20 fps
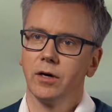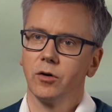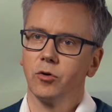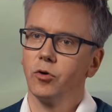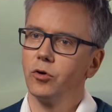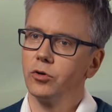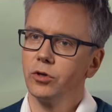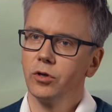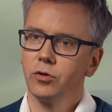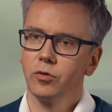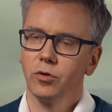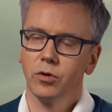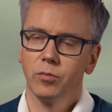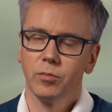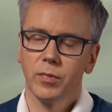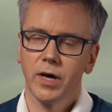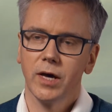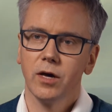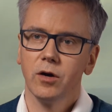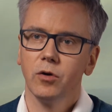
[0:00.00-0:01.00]
according to the
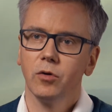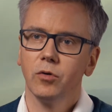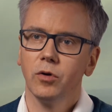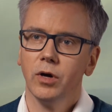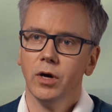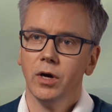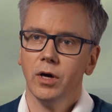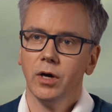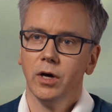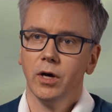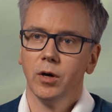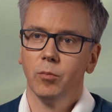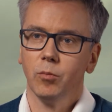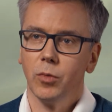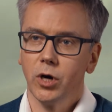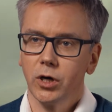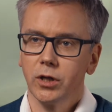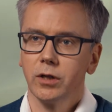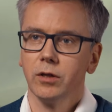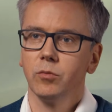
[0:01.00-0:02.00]
Mayo
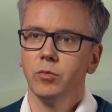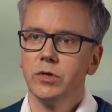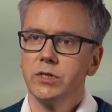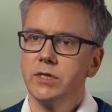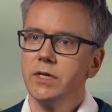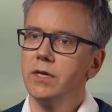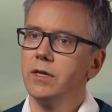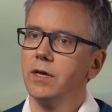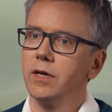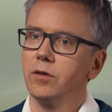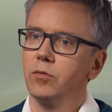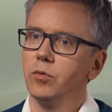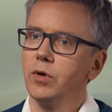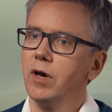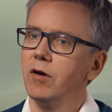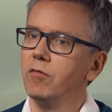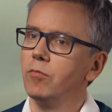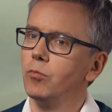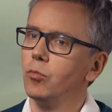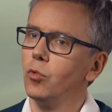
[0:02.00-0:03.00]
model, we see that we
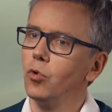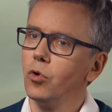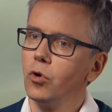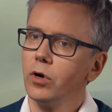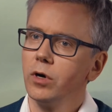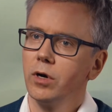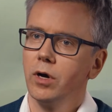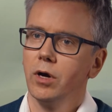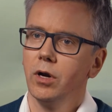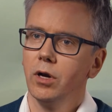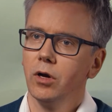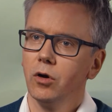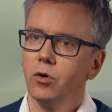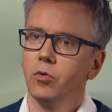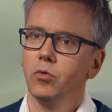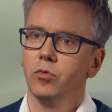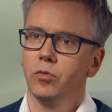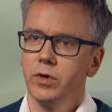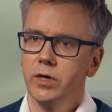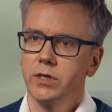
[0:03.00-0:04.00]
have more
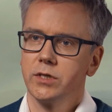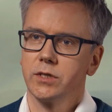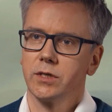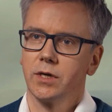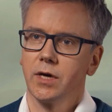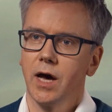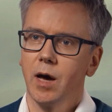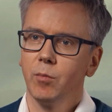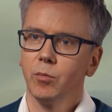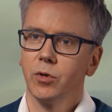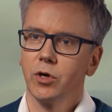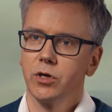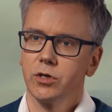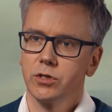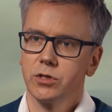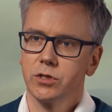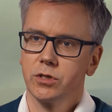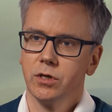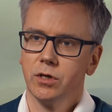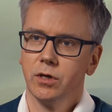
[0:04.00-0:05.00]
low-risk
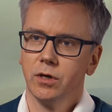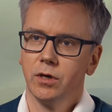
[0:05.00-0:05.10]
MGUS